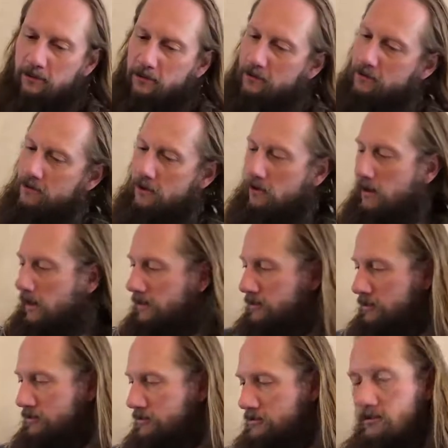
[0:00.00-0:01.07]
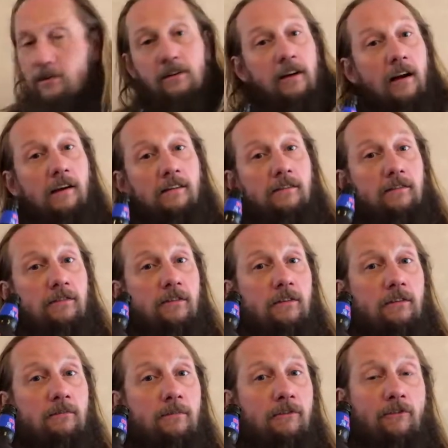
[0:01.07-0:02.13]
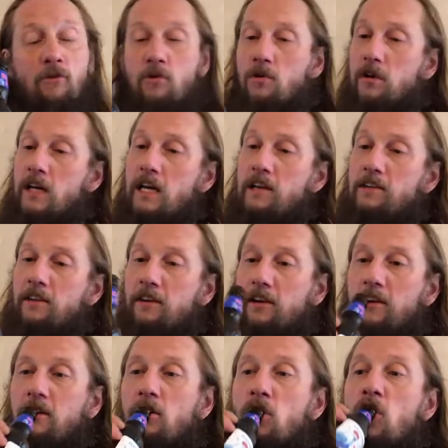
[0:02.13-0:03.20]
so I'll just, as before, heathen it.